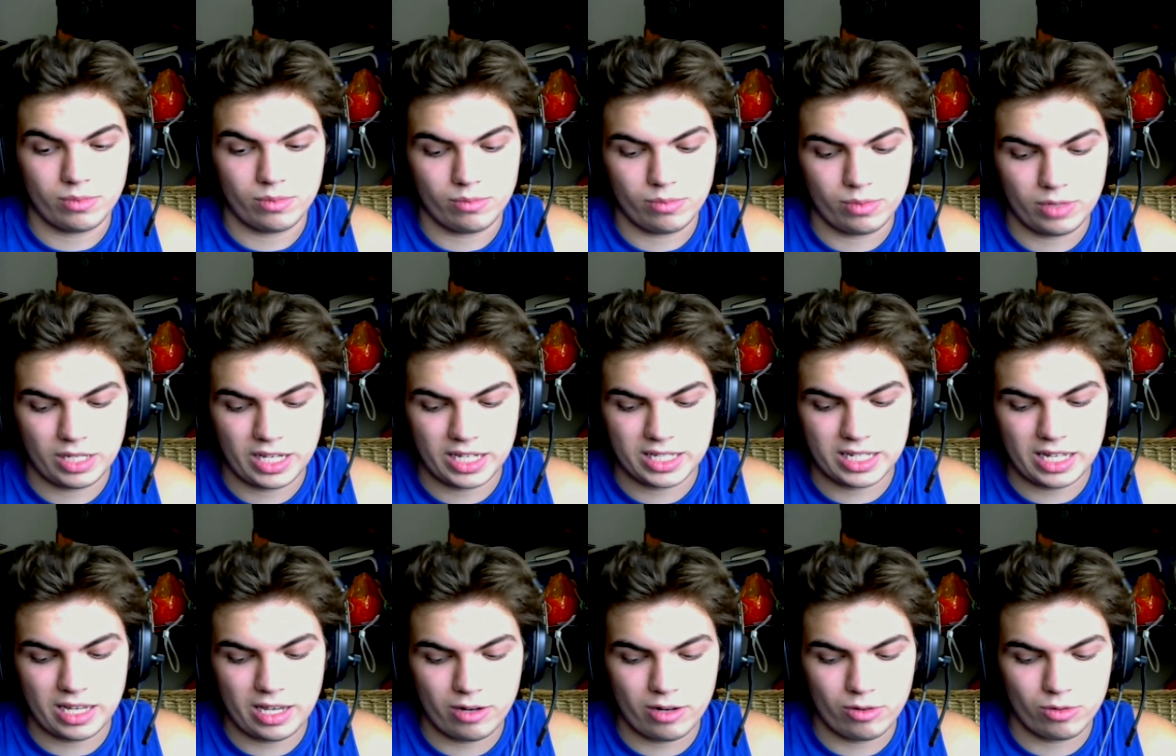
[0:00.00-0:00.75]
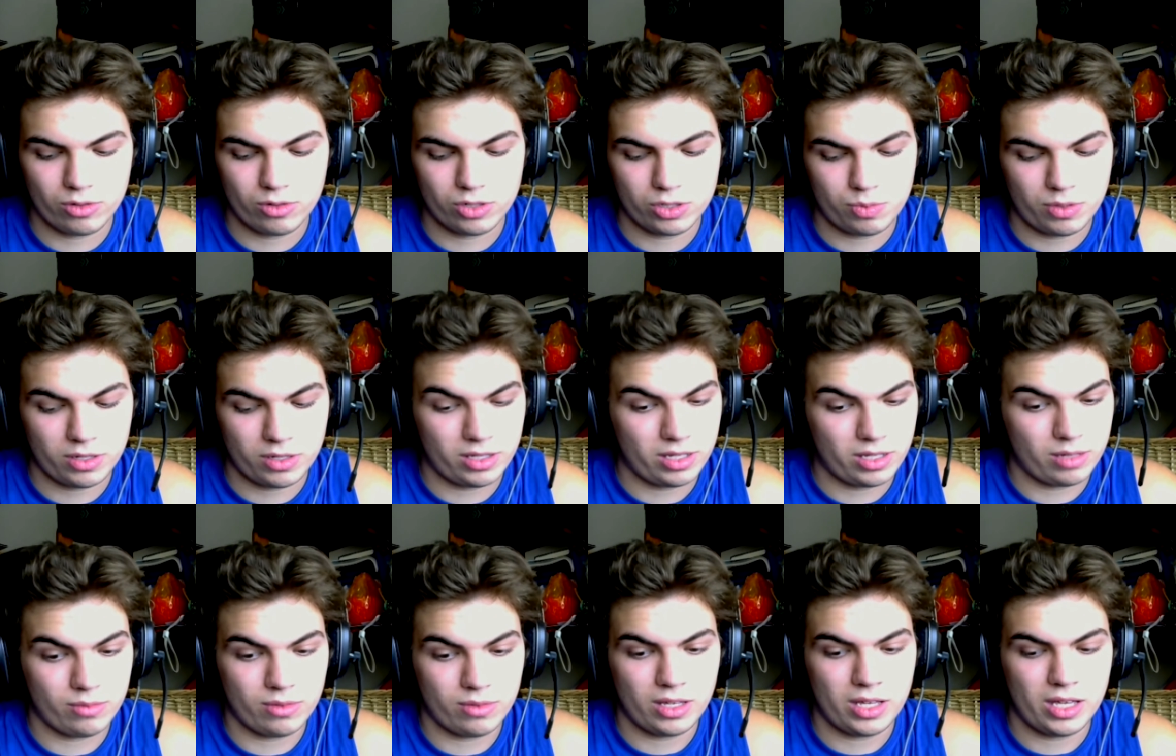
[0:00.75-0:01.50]
because I
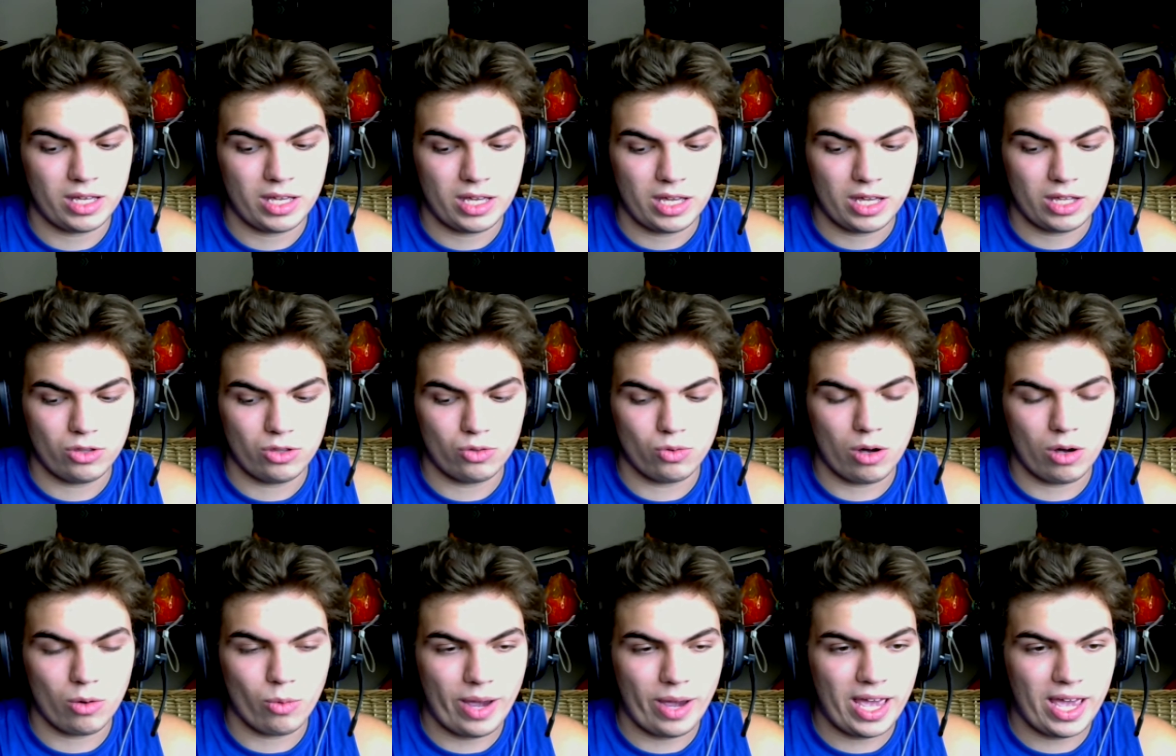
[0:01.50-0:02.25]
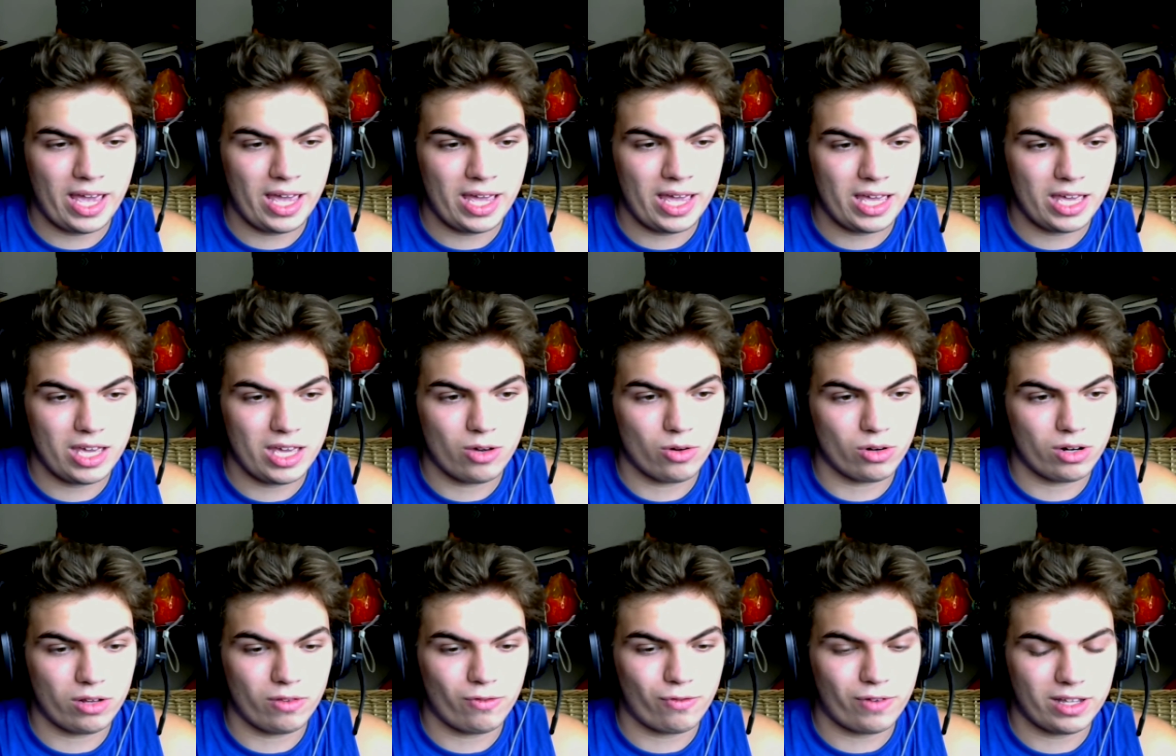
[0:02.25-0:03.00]
responded him to a way he
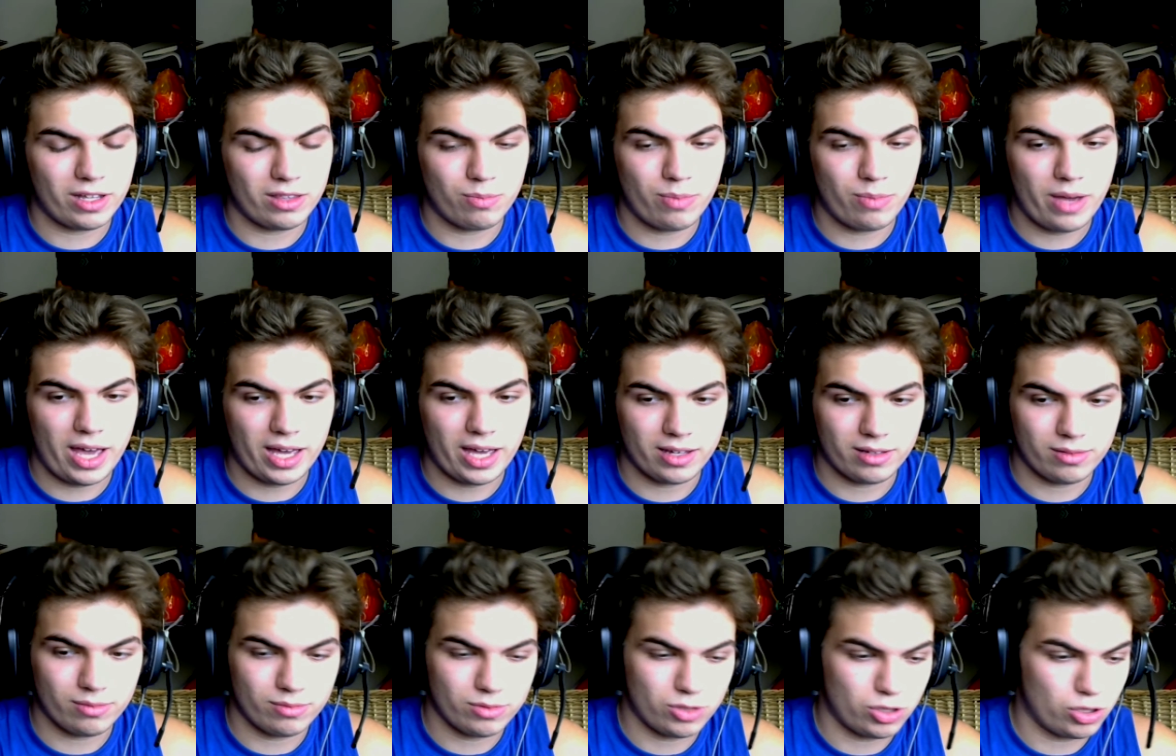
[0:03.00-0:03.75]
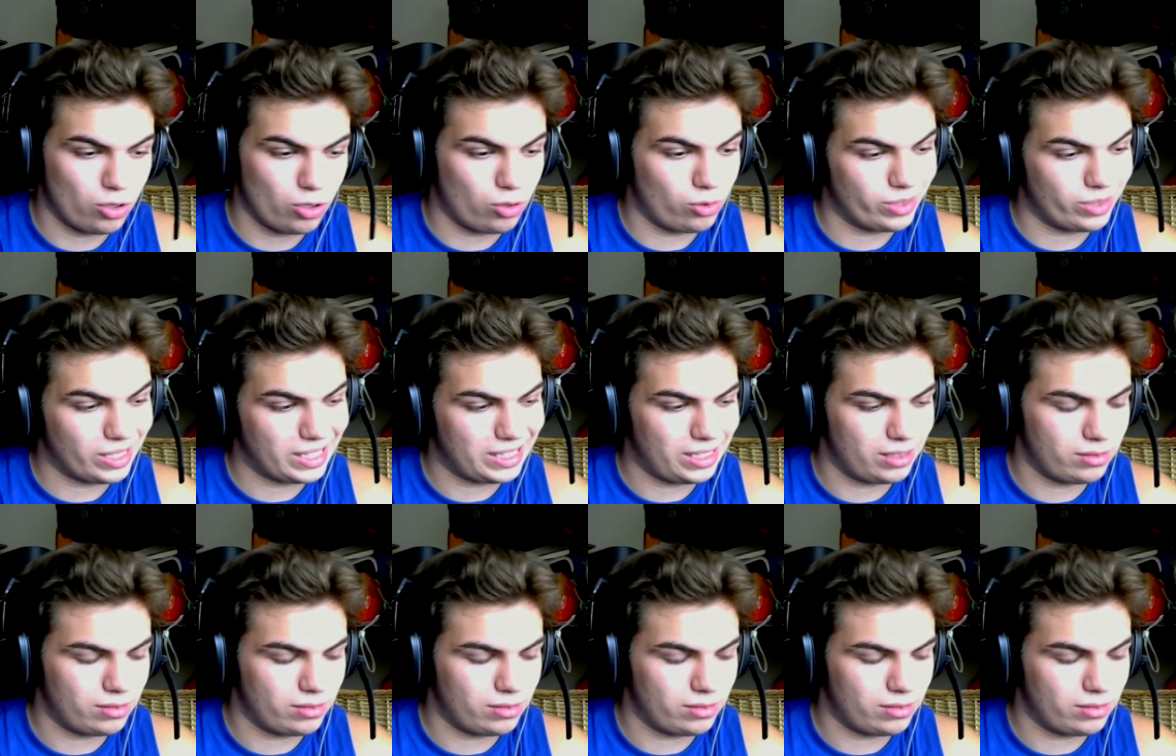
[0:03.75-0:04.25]
couldn't fight back. So...